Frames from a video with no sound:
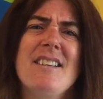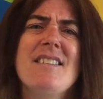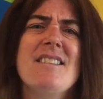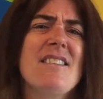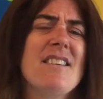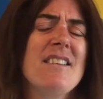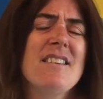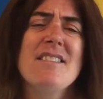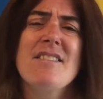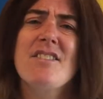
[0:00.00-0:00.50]

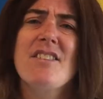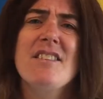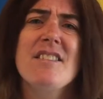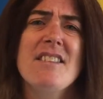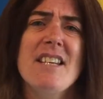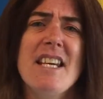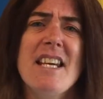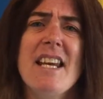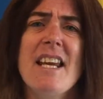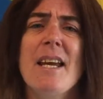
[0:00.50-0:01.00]
to
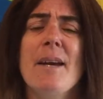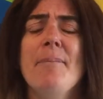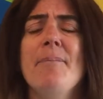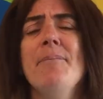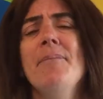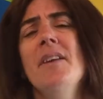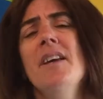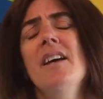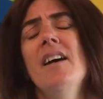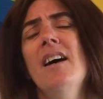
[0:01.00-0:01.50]
see
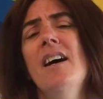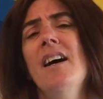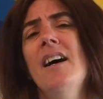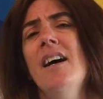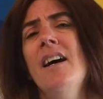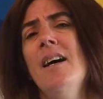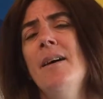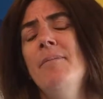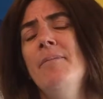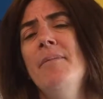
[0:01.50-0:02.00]
him,
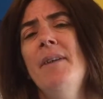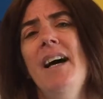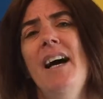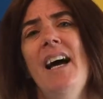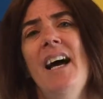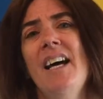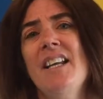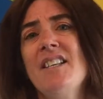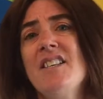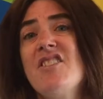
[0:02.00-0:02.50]

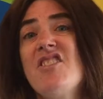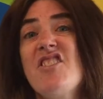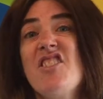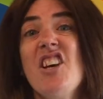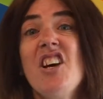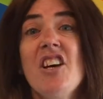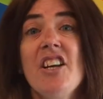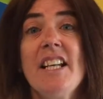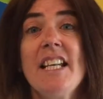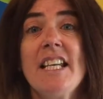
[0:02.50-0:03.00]
and
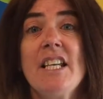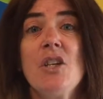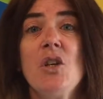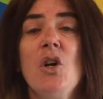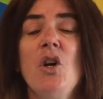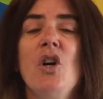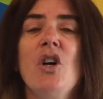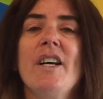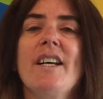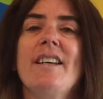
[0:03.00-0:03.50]
certainly
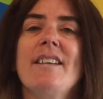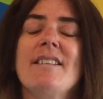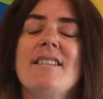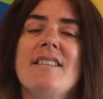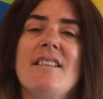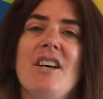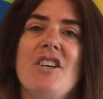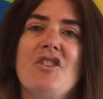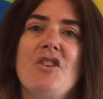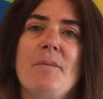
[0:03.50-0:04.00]
not in
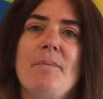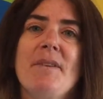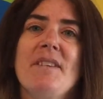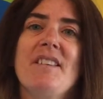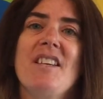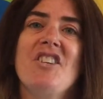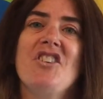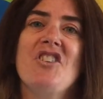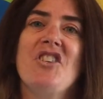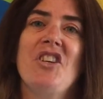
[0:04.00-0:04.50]
such a
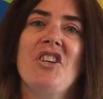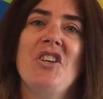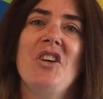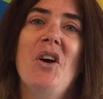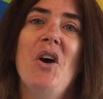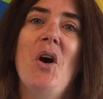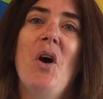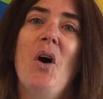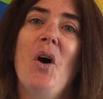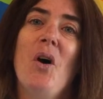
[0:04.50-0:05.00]
position
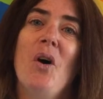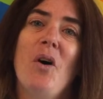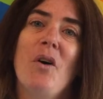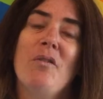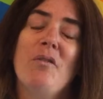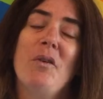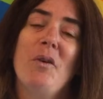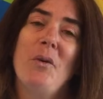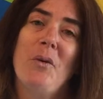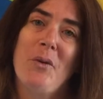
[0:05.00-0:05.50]

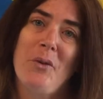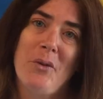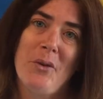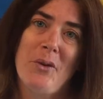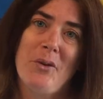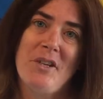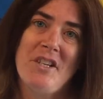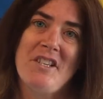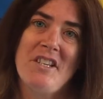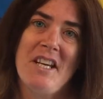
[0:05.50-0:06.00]
of
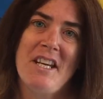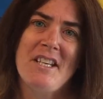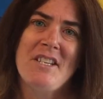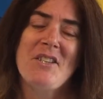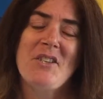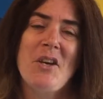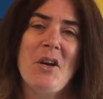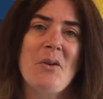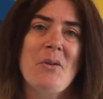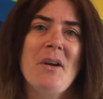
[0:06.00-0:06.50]
authority.
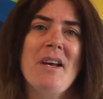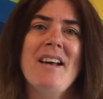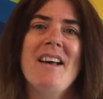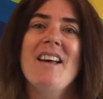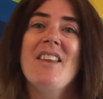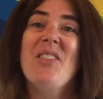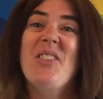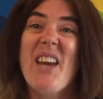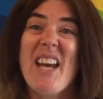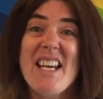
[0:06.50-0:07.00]
So
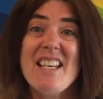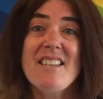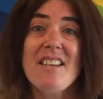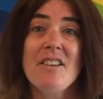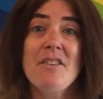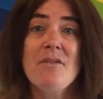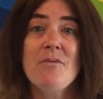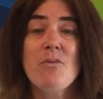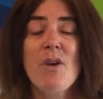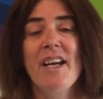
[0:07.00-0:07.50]
they
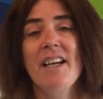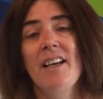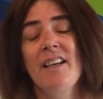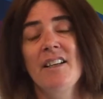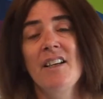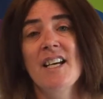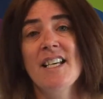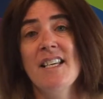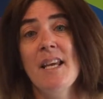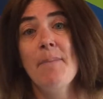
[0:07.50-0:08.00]
didn't
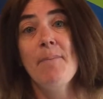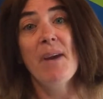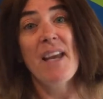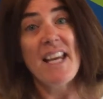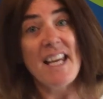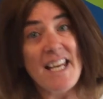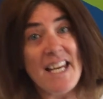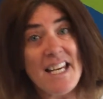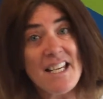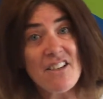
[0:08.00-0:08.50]
recognise him, but
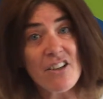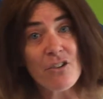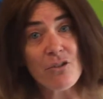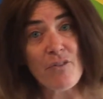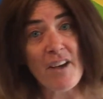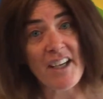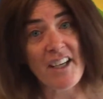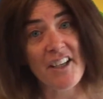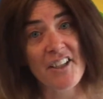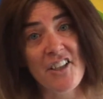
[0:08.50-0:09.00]
he does
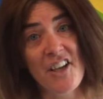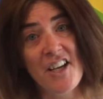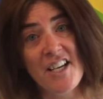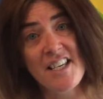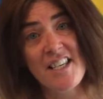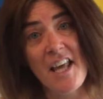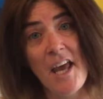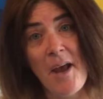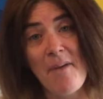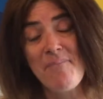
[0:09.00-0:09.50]

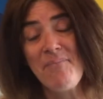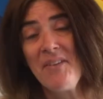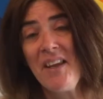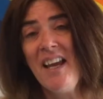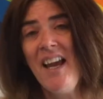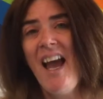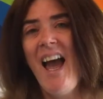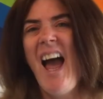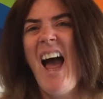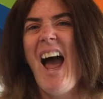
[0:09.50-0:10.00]
recognise them.
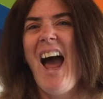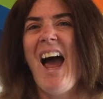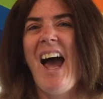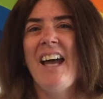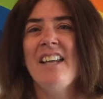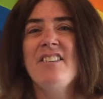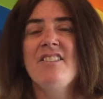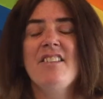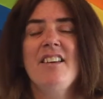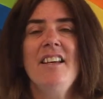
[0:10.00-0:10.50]

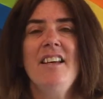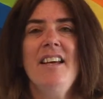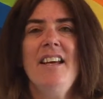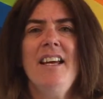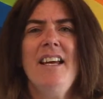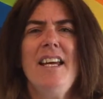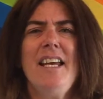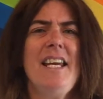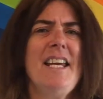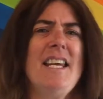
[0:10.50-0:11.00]
And
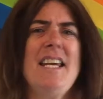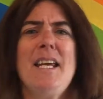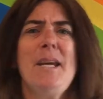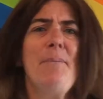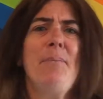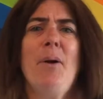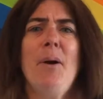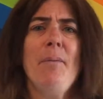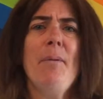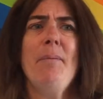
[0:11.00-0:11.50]
he
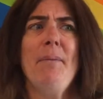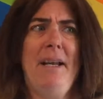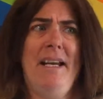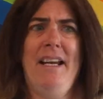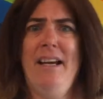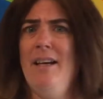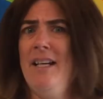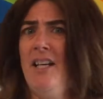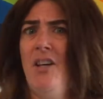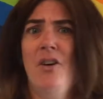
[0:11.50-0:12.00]
probably,
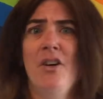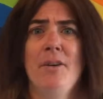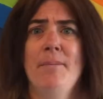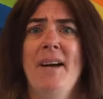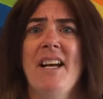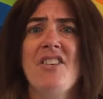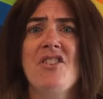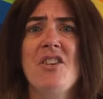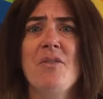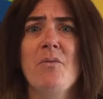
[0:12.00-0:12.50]
I can't
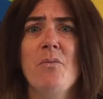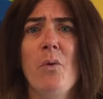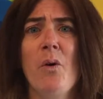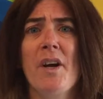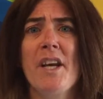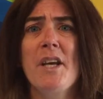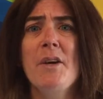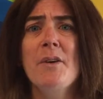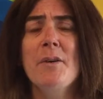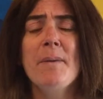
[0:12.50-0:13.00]
imagine
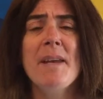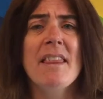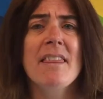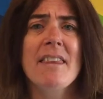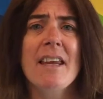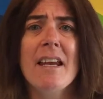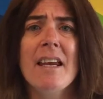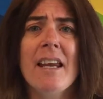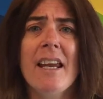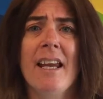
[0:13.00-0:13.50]
what he would have been
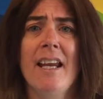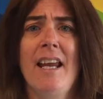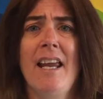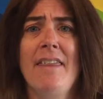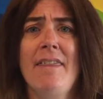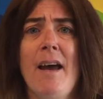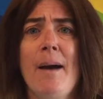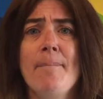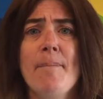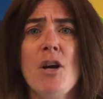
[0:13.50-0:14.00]
thinking in
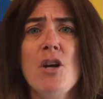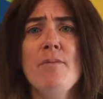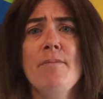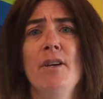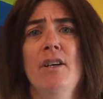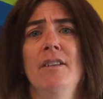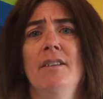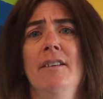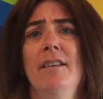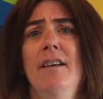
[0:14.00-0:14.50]
that
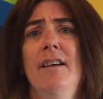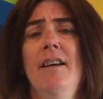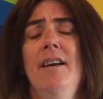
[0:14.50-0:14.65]
moment.